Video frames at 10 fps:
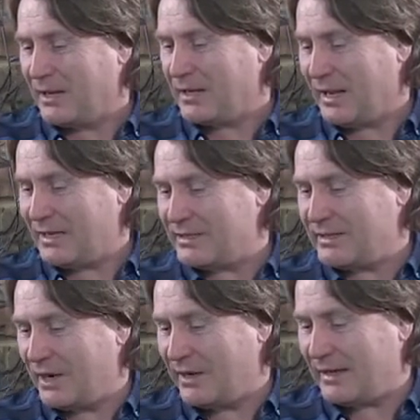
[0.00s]
Has
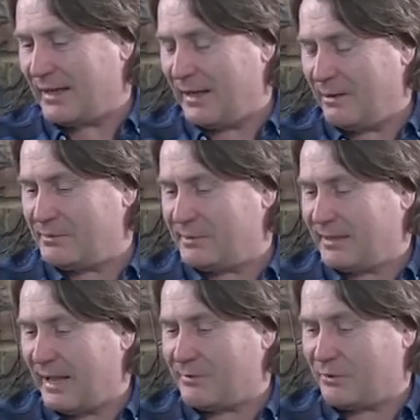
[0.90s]
gardening helped
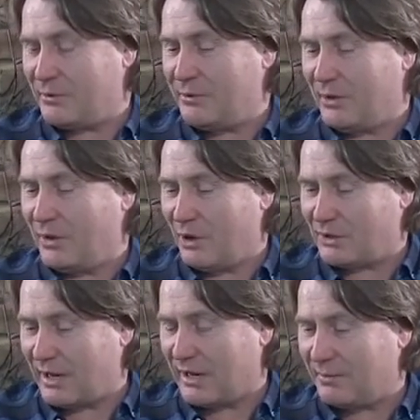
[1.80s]
get through the
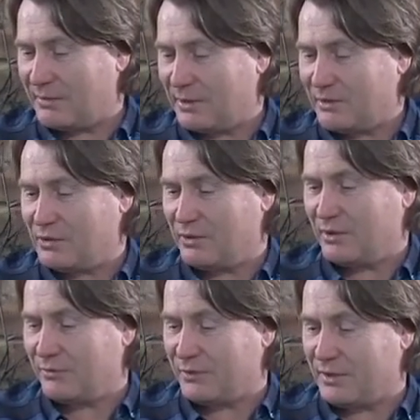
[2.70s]
lockdown during the
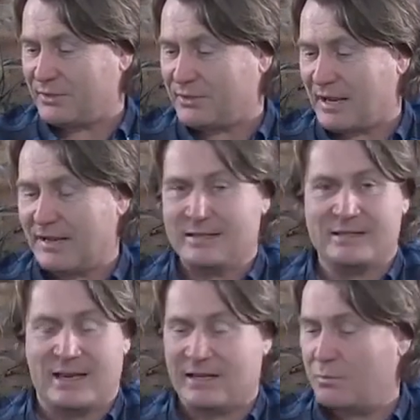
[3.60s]
first and the
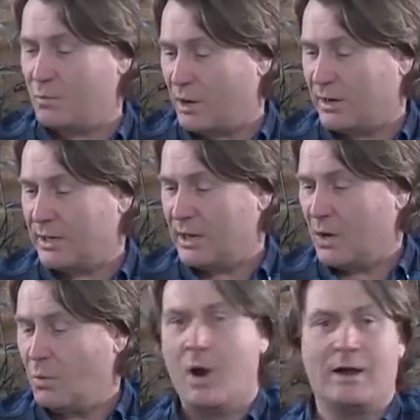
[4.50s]
second one?
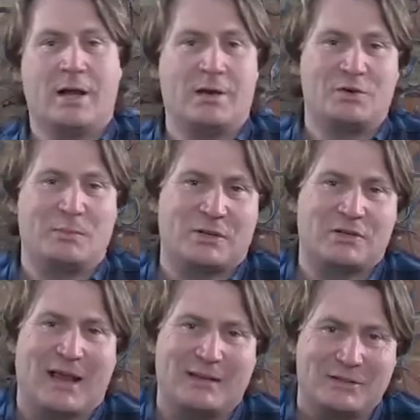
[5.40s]

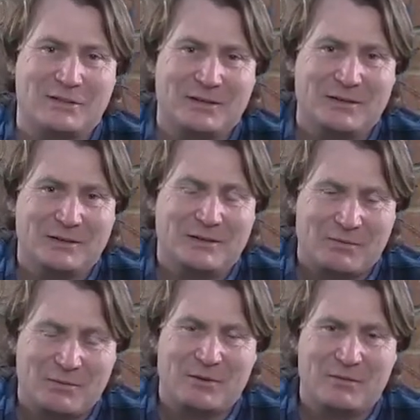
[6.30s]
100%. Every
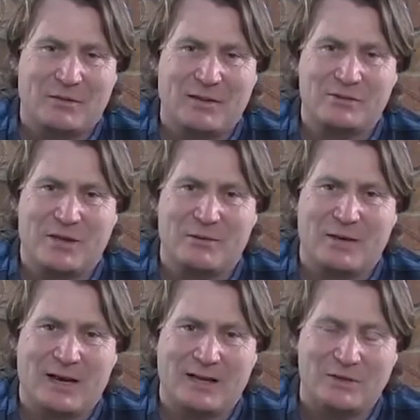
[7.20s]
one of you thinks so,
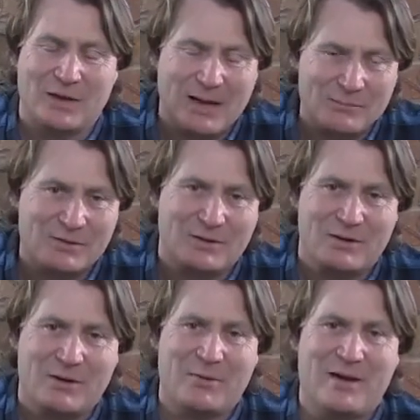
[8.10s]
and you're
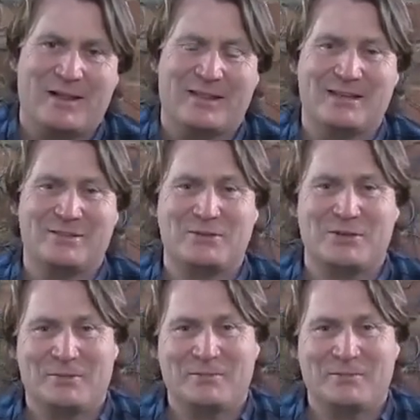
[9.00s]
absolutely right. I think so too.